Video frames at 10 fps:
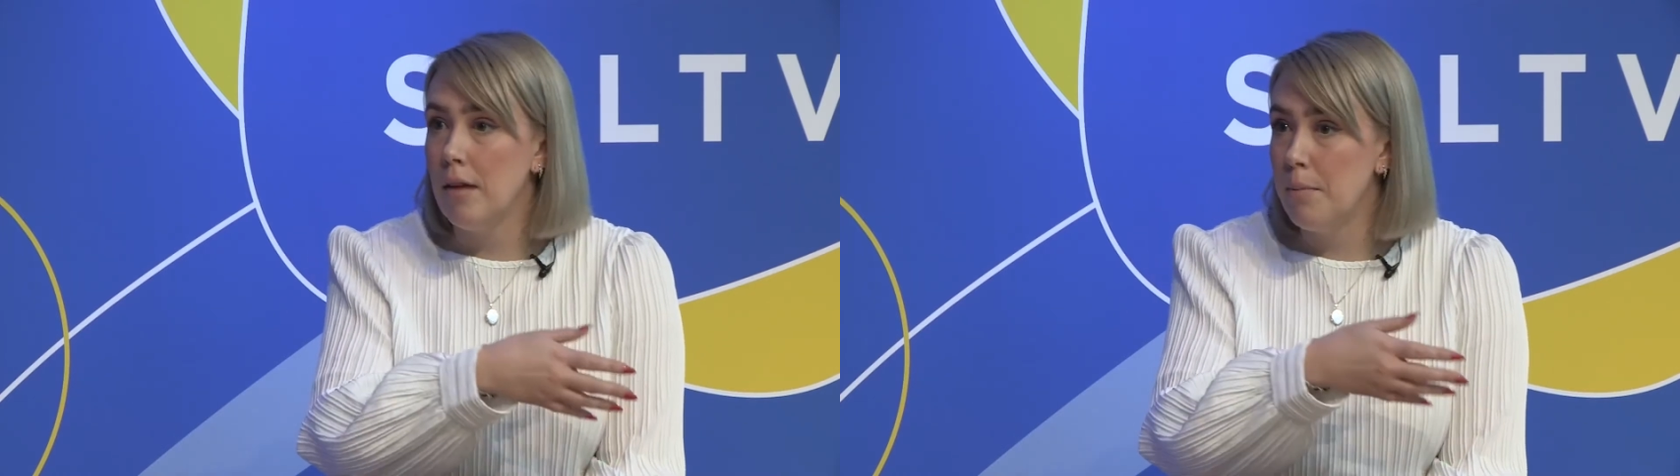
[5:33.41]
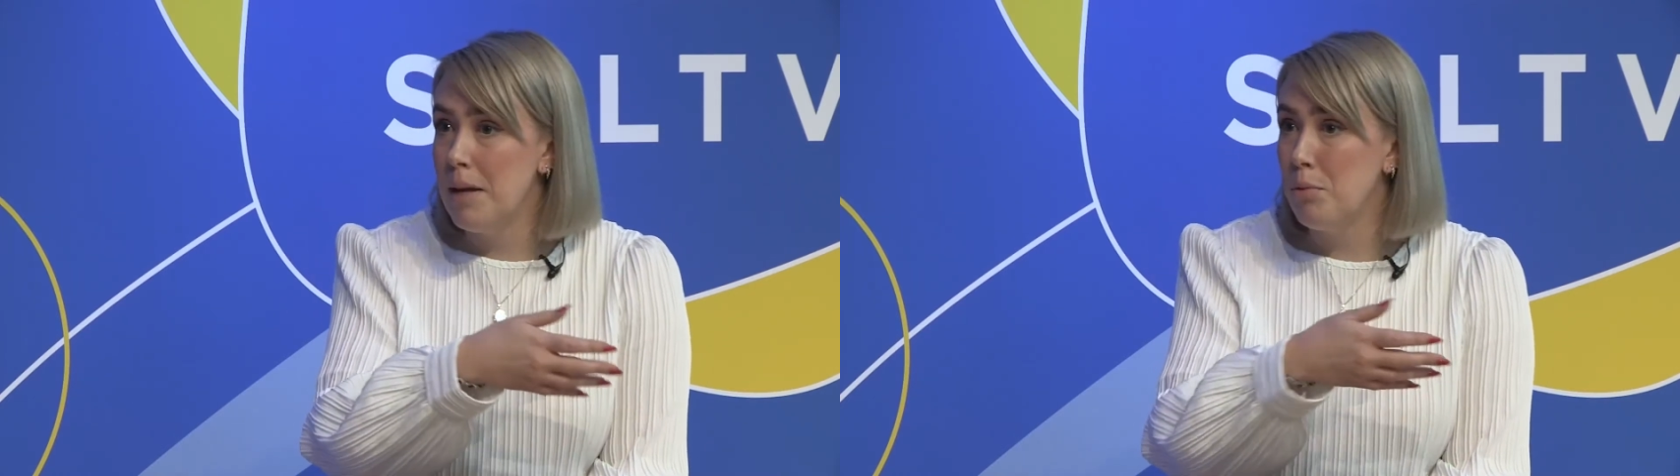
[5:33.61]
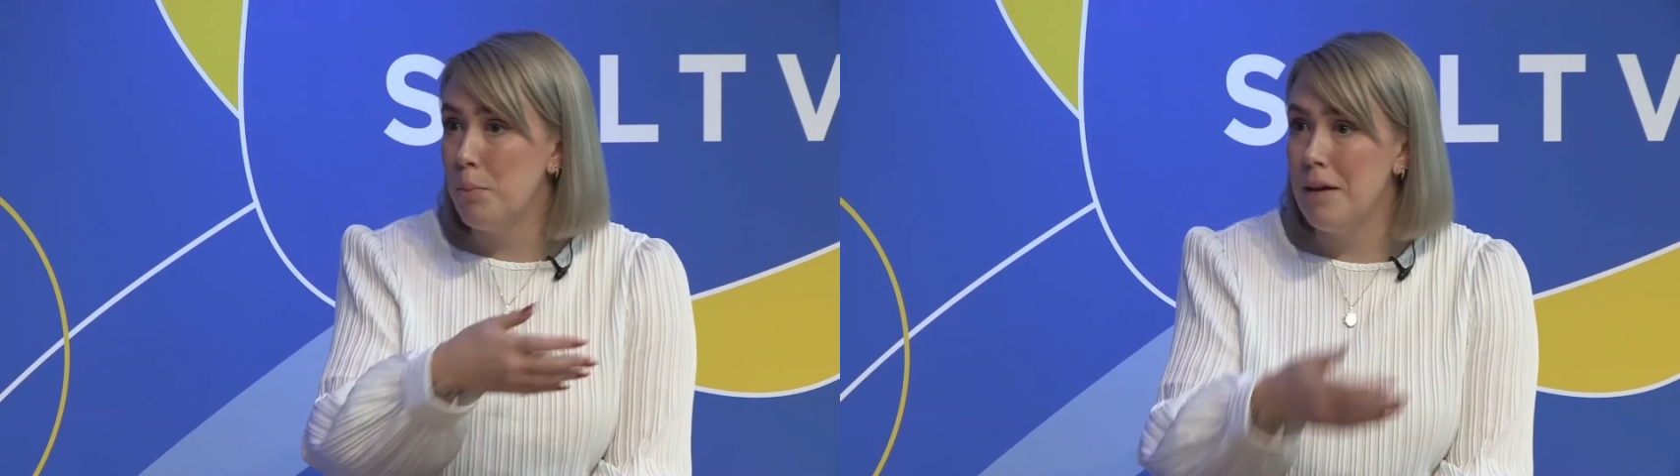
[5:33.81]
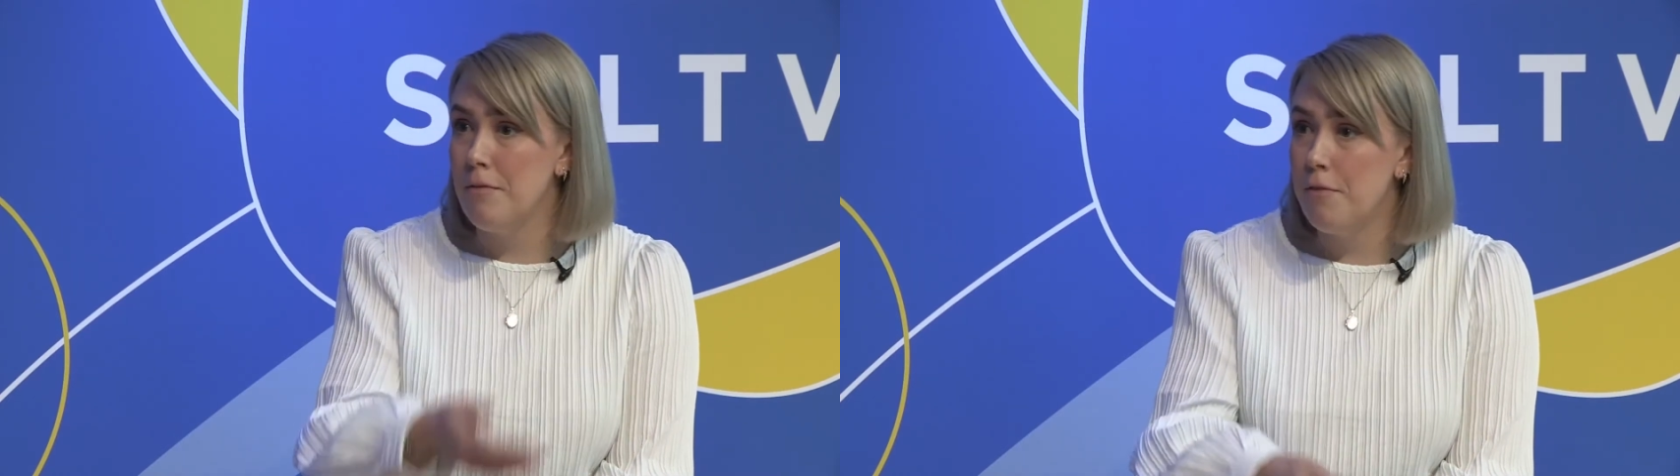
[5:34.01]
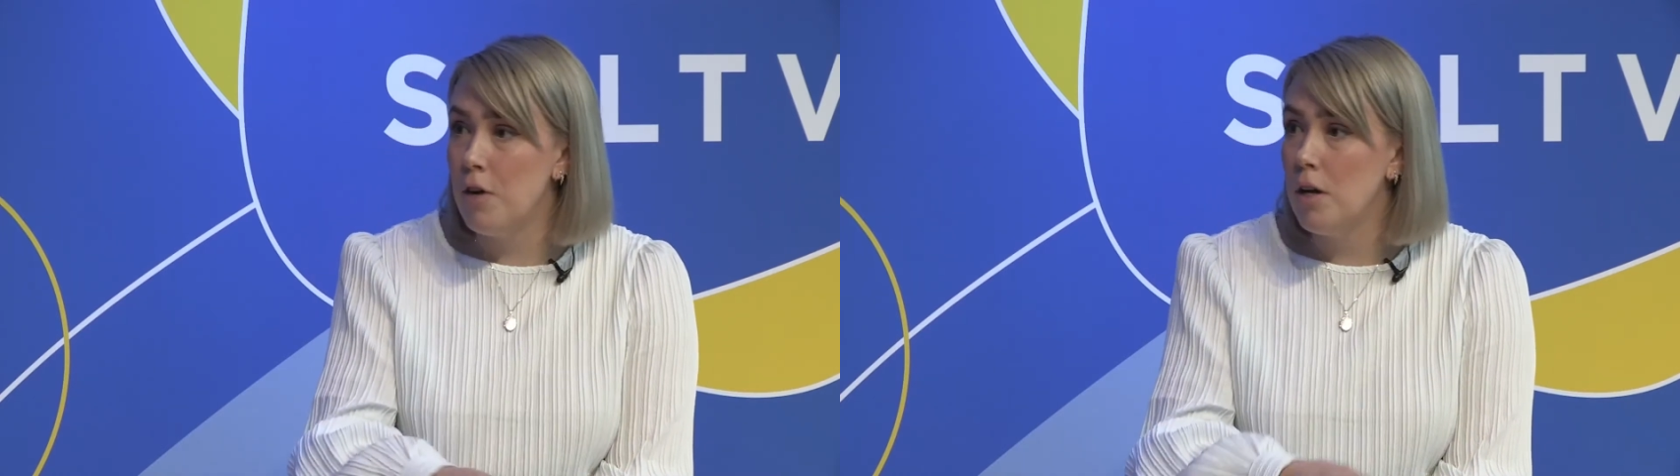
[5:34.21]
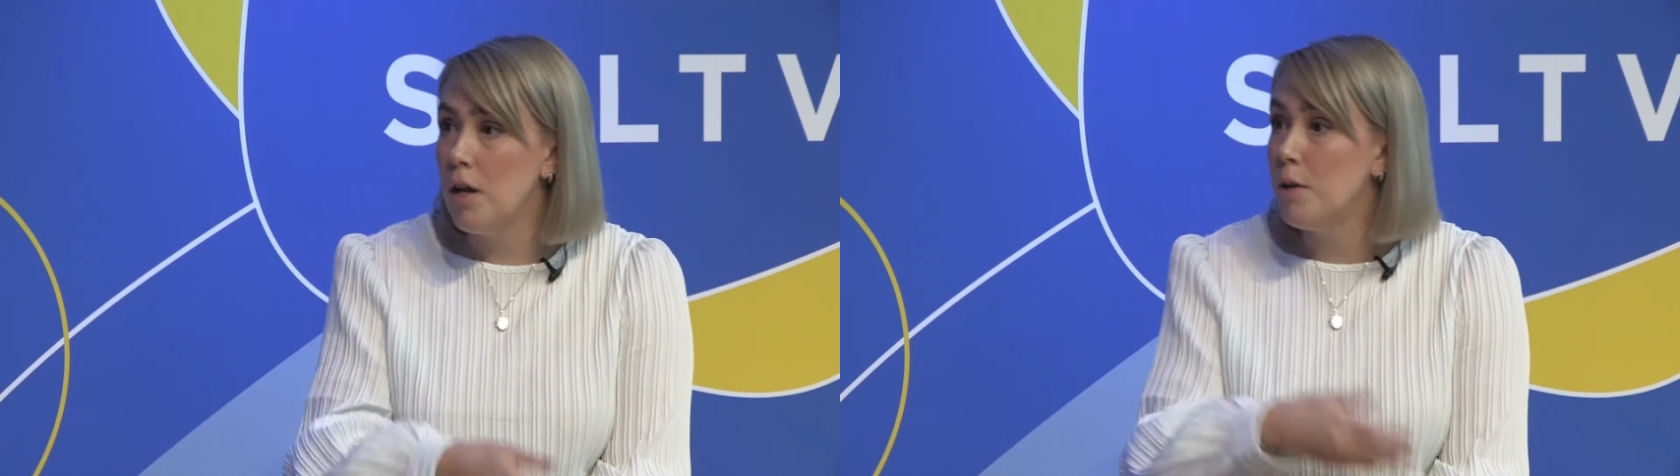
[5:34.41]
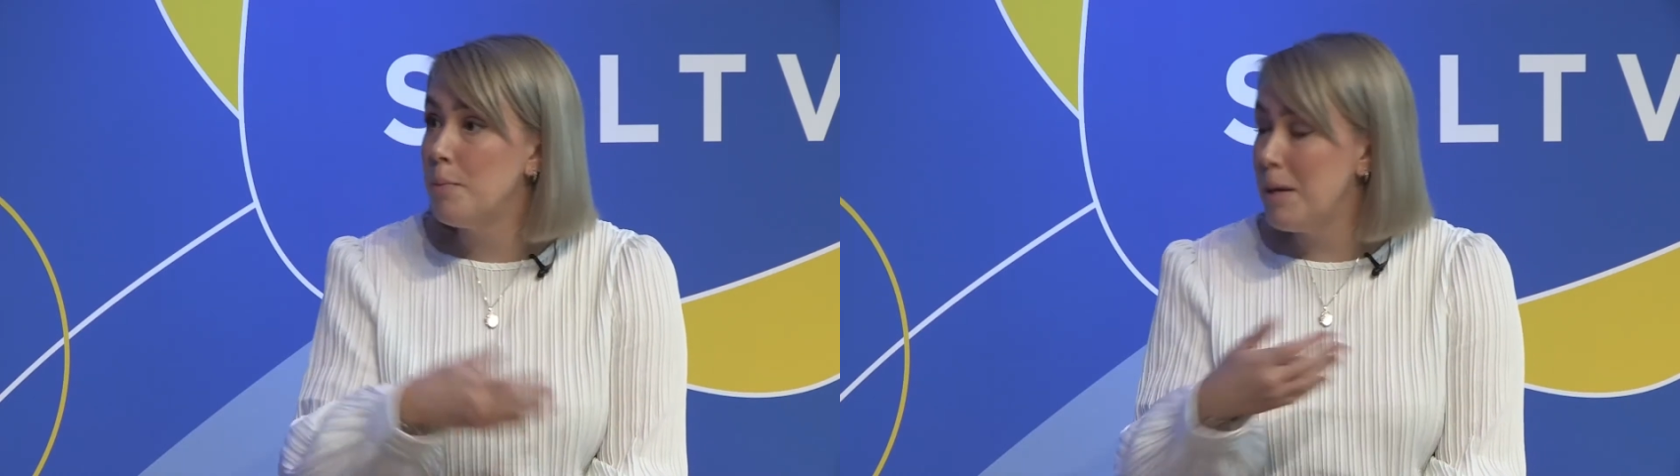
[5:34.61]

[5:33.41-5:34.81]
like people being furloughed,